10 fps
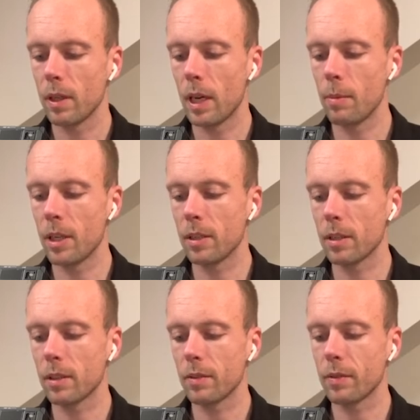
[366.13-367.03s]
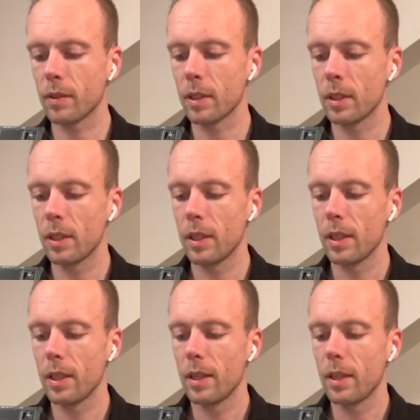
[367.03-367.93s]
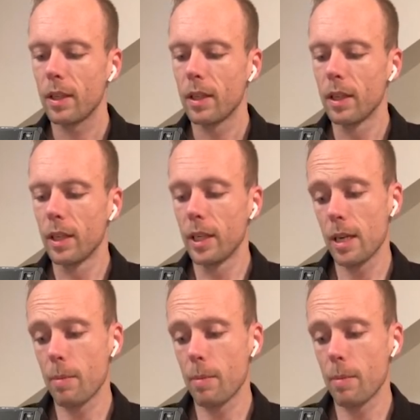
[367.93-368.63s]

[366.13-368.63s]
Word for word: I mean, that ain't it. Yeah,